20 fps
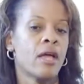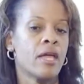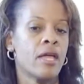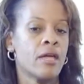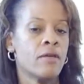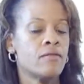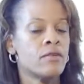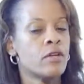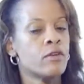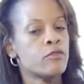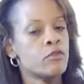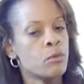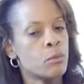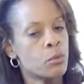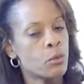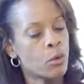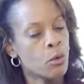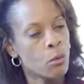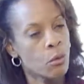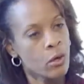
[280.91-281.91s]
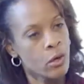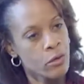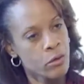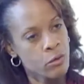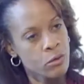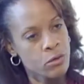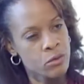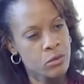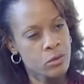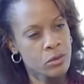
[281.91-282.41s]
Even if you broke one of
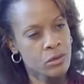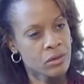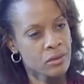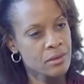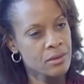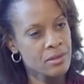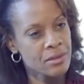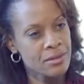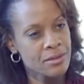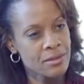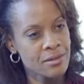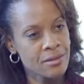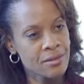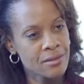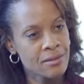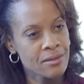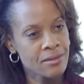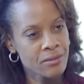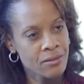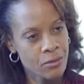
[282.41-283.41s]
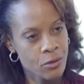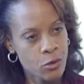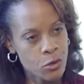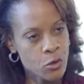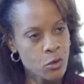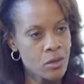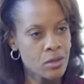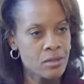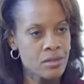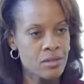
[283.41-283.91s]
those rules,
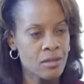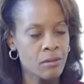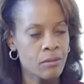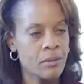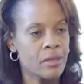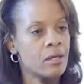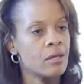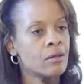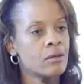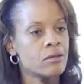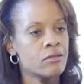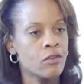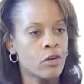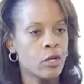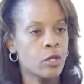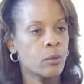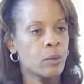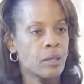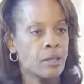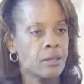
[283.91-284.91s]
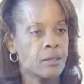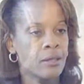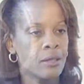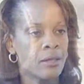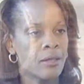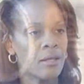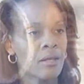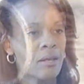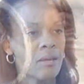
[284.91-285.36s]
you can still be healed very quickly.